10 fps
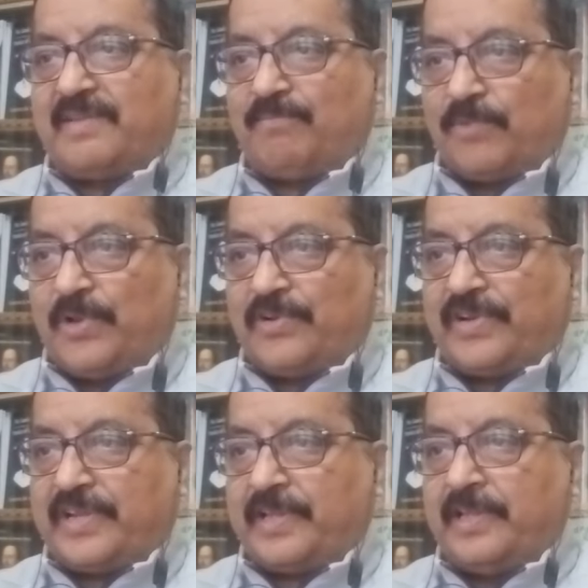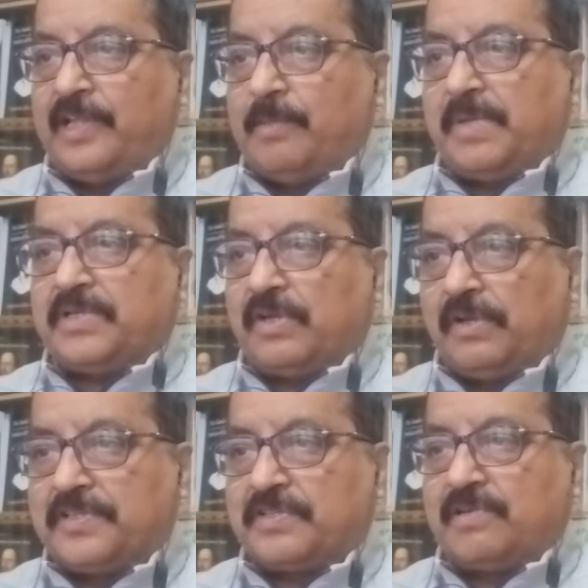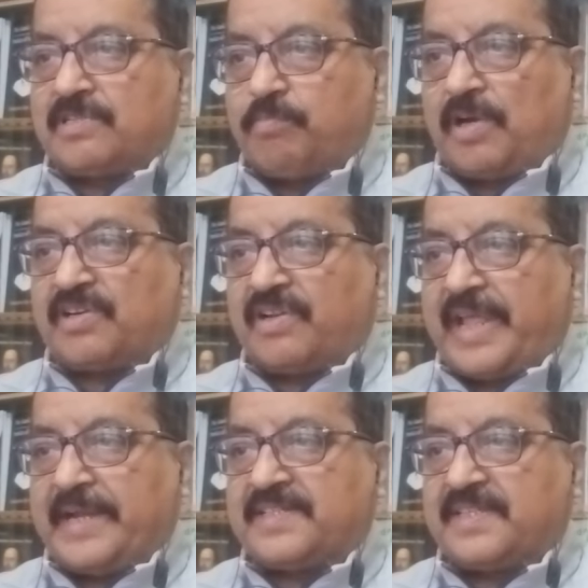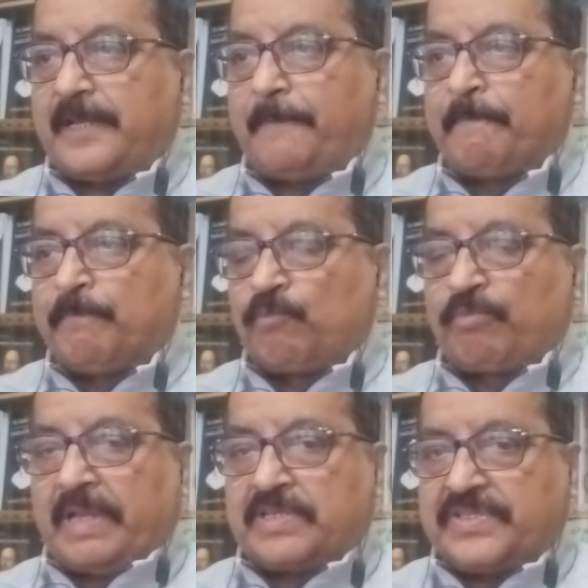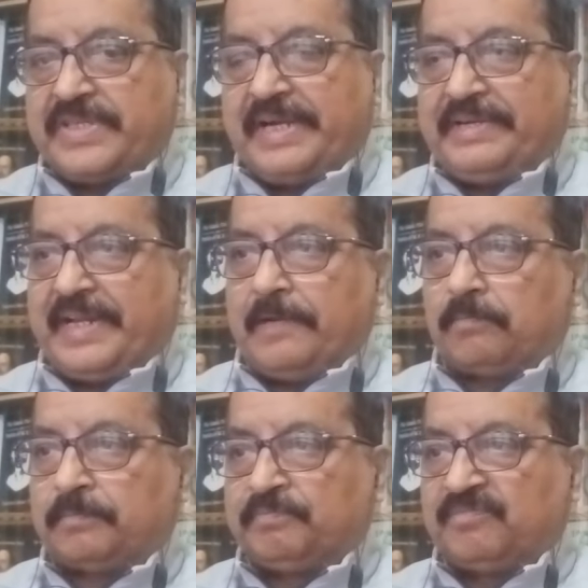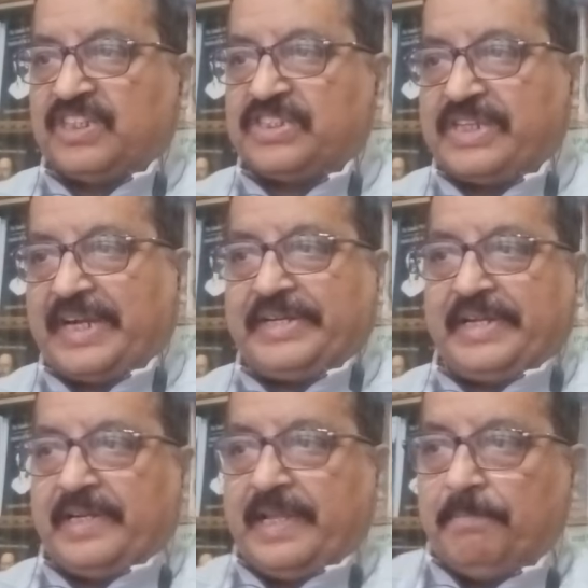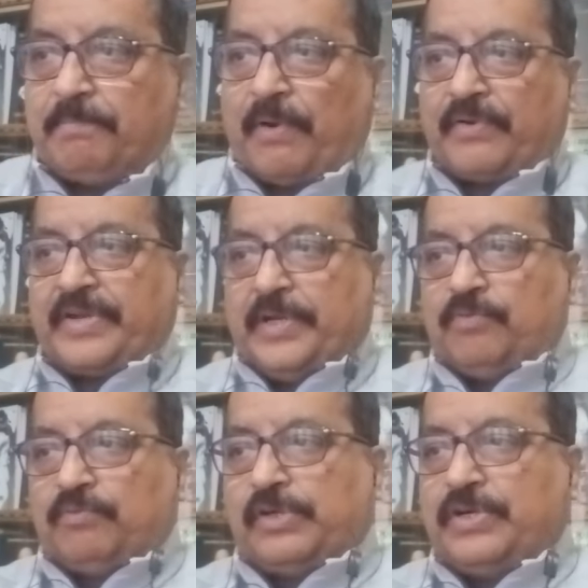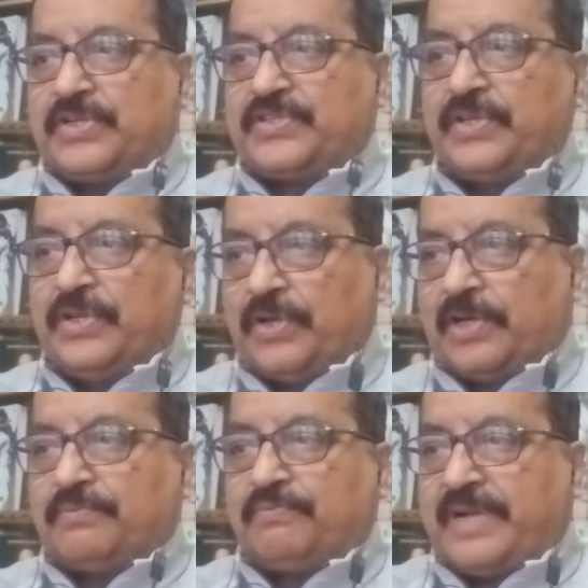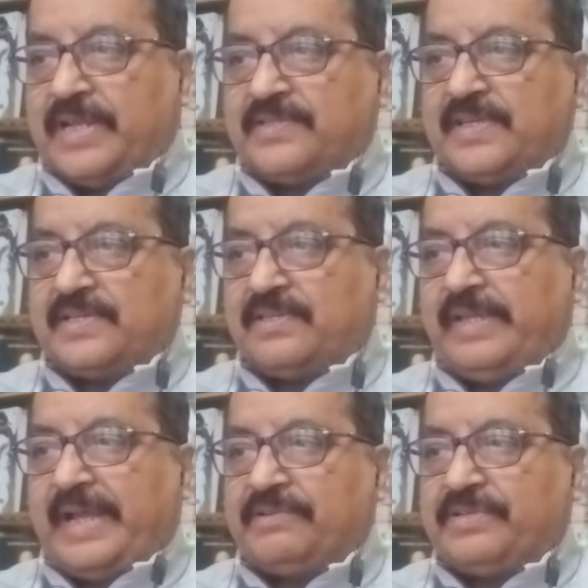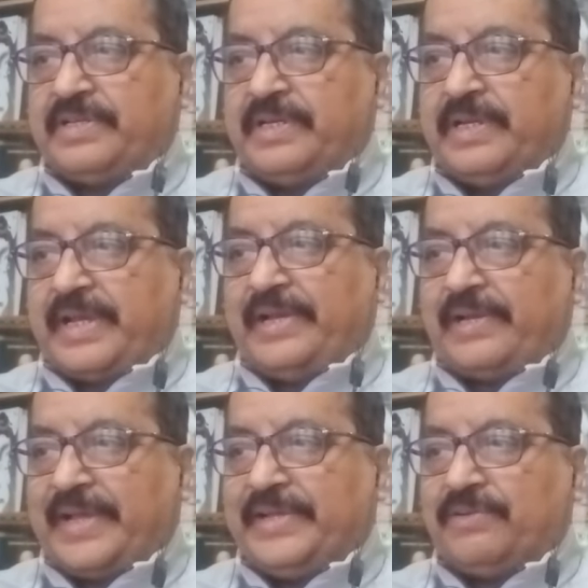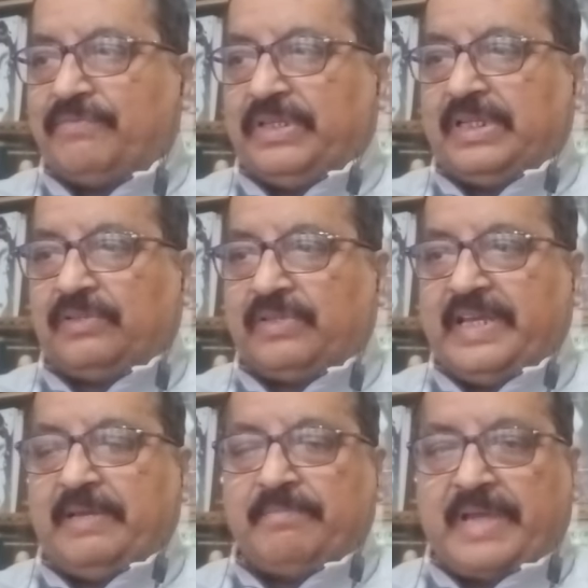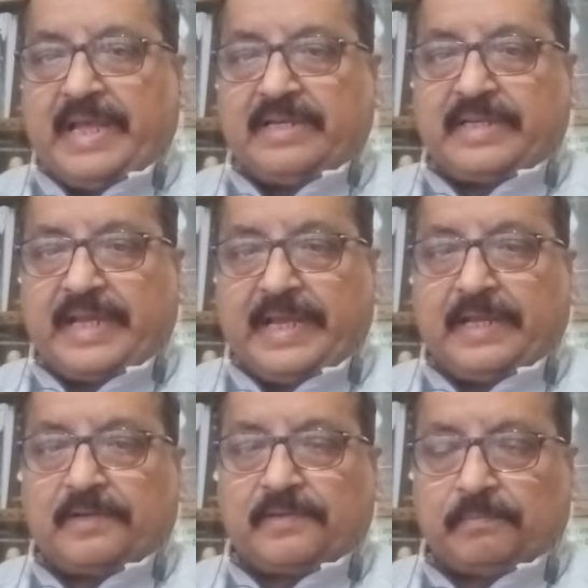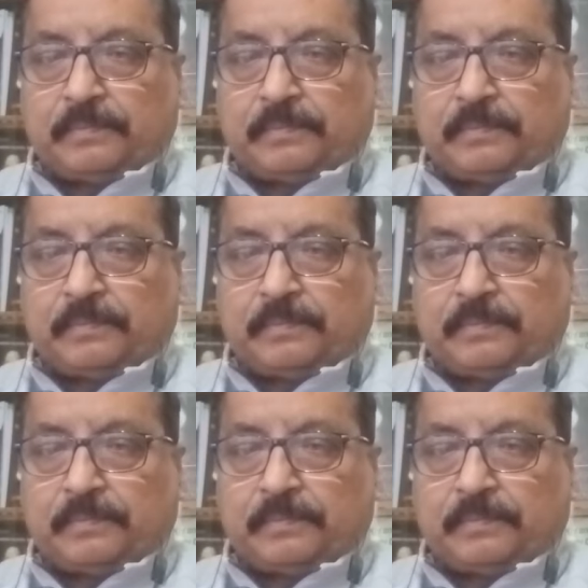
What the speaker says: monotony, but also spotlights certain important words or phrases that align with the theme at hand.